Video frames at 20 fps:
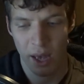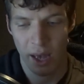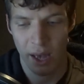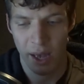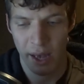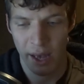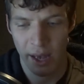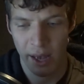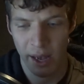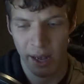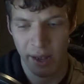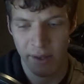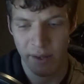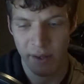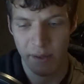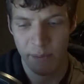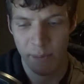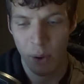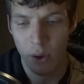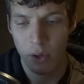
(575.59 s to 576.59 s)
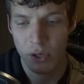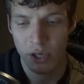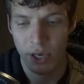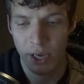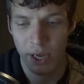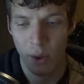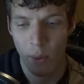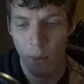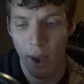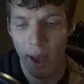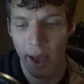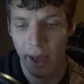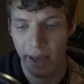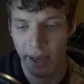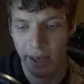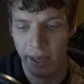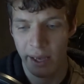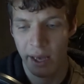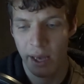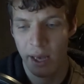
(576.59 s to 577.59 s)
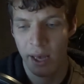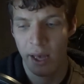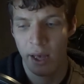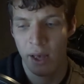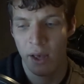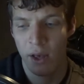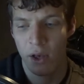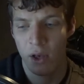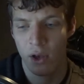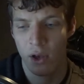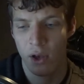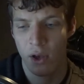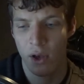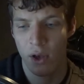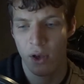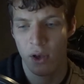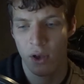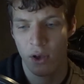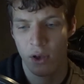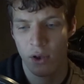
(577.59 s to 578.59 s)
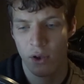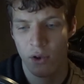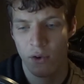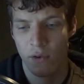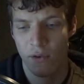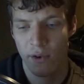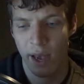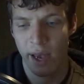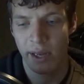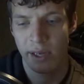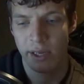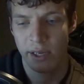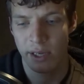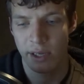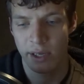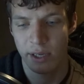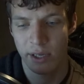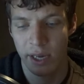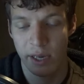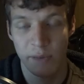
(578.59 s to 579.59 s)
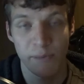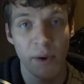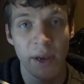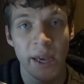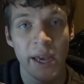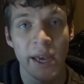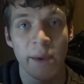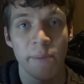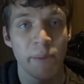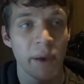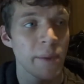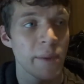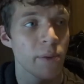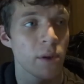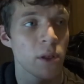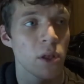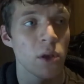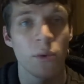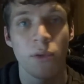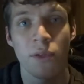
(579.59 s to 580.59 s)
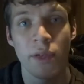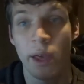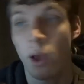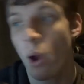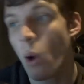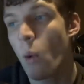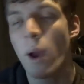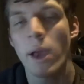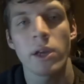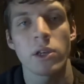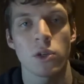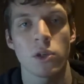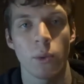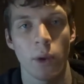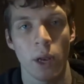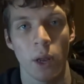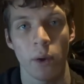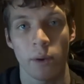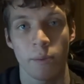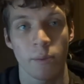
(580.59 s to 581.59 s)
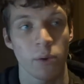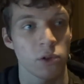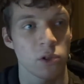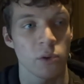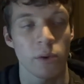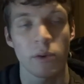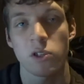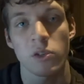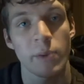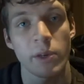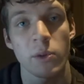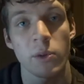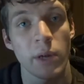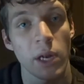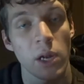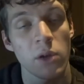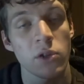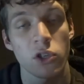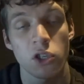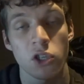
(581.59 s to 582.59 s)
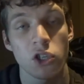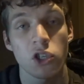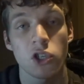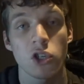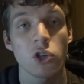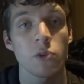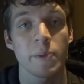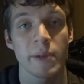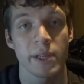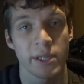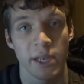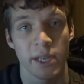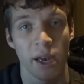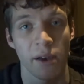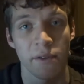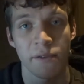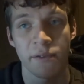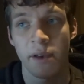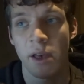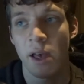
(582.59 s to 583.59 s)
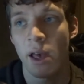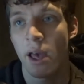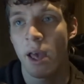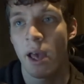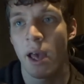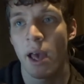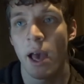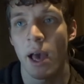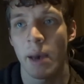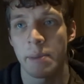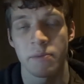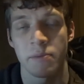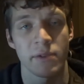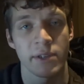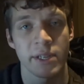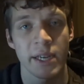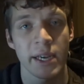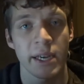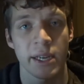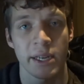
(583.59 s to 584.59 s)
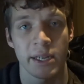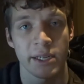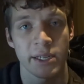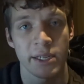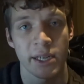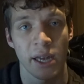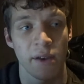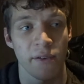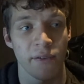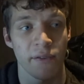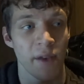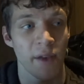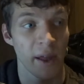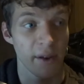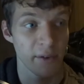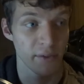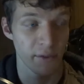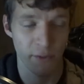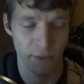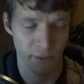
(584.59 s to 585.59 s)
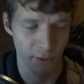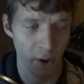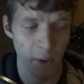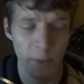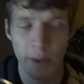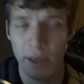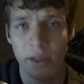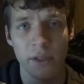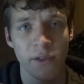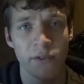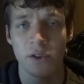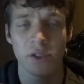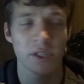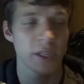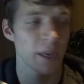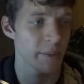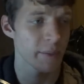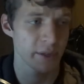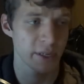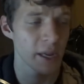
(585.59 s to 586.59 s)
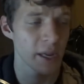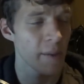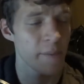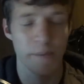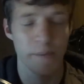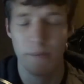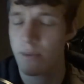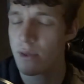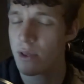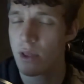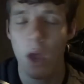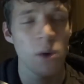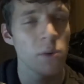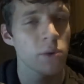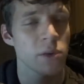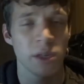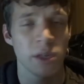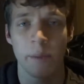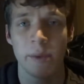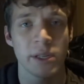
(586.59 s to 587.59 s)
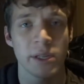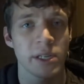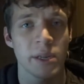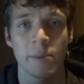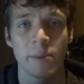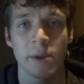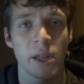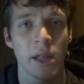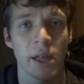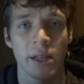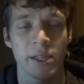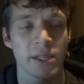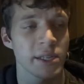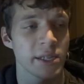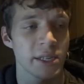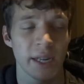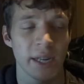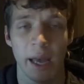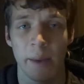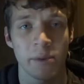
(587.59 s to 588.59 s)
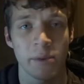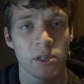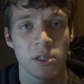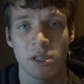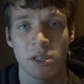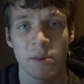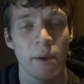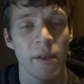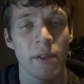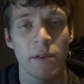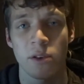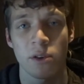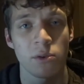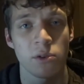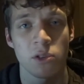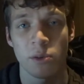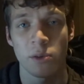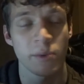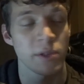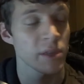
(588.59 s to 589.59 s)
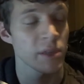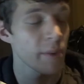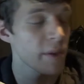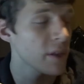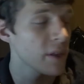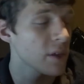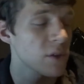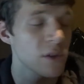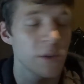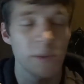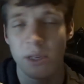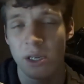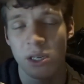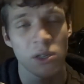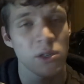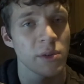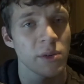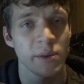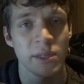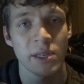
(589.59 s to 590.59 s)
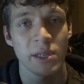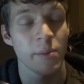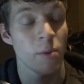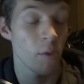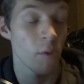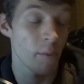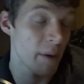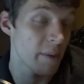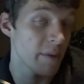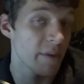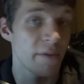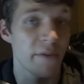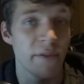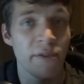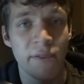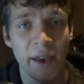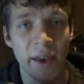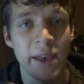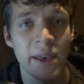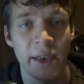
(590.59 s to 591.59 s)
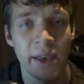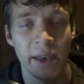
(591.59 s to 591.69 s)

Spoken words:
it's pushing away creators, it's bringing in people who think, oh, I can do what Logan Paul's doing just by doing loads of stupid stuff, and ridiculous stuff, and following in the footsteps. And I know something similar like this is going to happen to some other YouTubers are going to do something similar, or maybe even fake it,